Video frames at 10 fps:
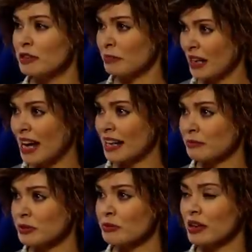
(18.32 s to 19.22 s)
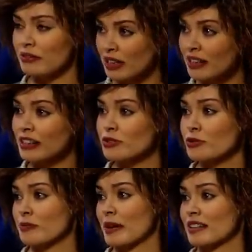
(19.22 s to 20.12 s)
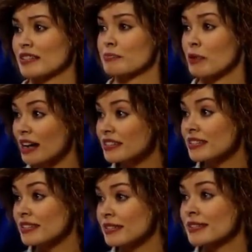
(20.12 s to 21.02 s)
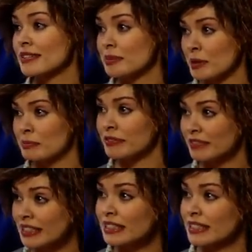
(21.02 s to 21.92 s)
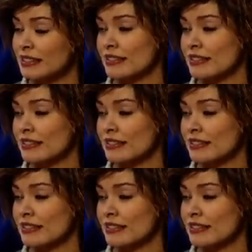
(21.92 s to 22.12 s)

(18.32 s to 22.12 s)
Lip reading: no plan, but what I'd really like to talk about is the prejudice that single people feel in